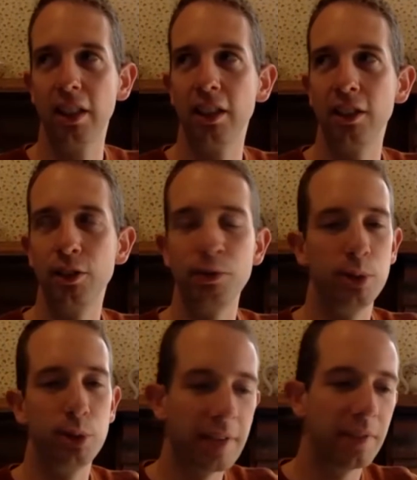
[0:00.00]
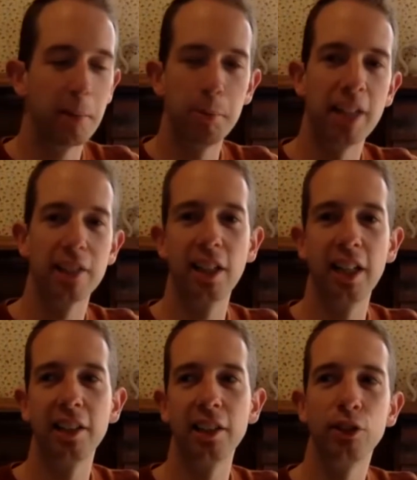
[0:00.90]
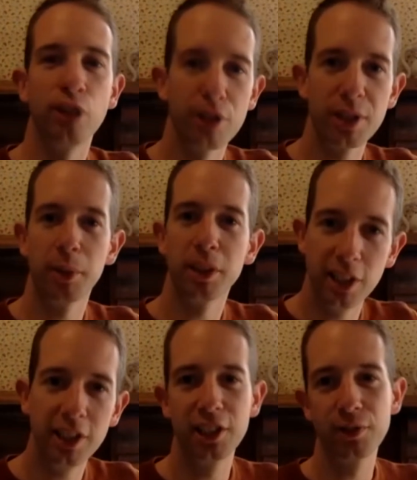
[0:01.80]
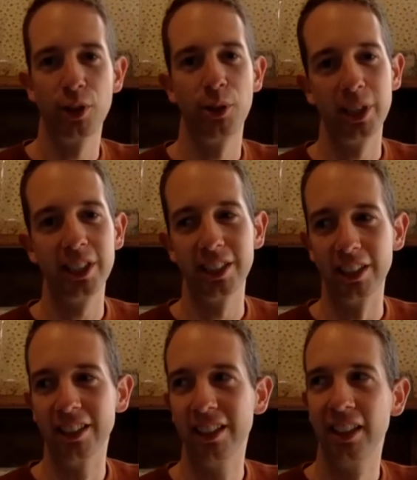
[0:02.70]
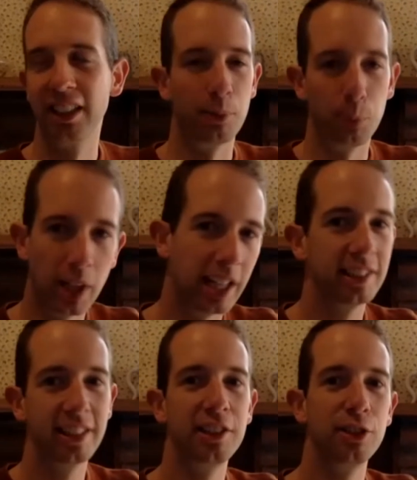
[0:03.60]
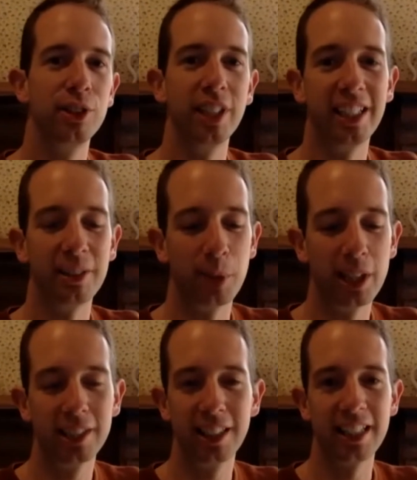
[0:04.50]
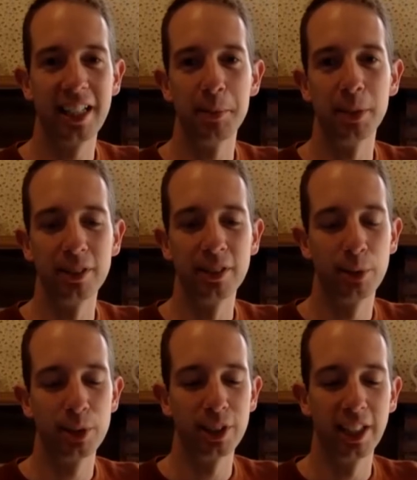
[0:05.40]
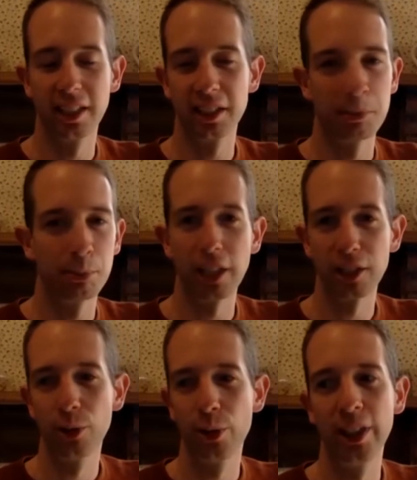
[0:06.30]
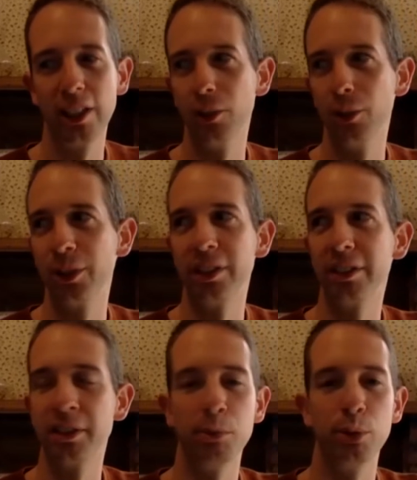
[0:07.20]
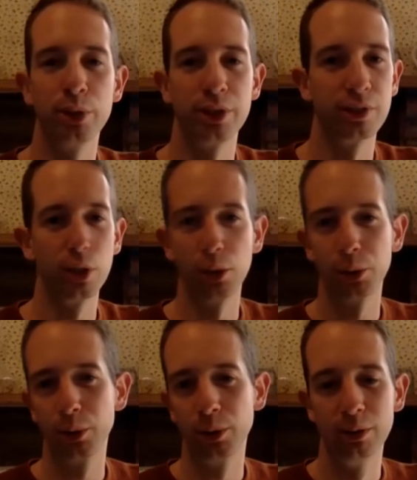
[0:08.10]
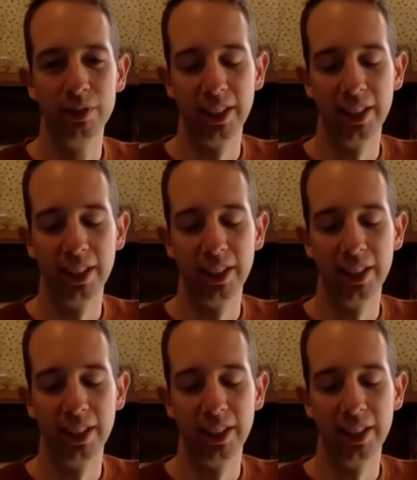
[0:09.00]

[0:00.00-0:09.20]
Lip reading: you have that baseline that you know someone did this for a reason, and why did they do that? Why did that happen? Was it like some practical thing, or was it some more sort of cultural